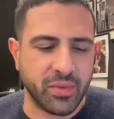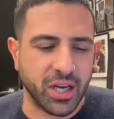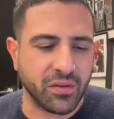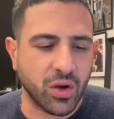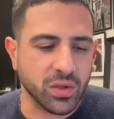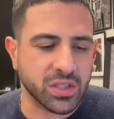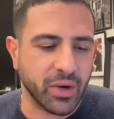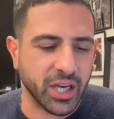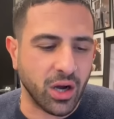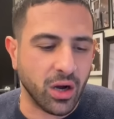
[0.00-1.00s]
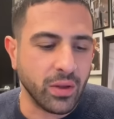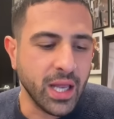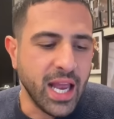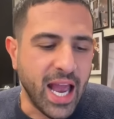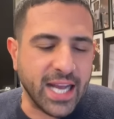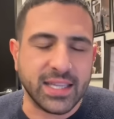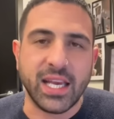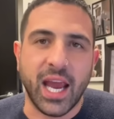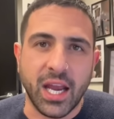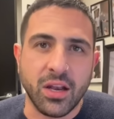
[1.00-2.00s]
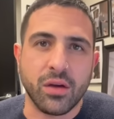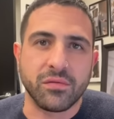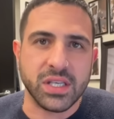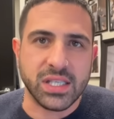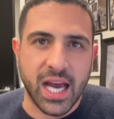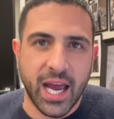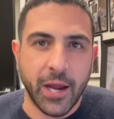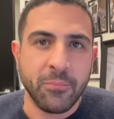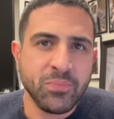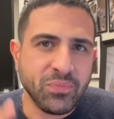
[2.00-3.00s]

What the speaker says: and of course my goal at the end of the day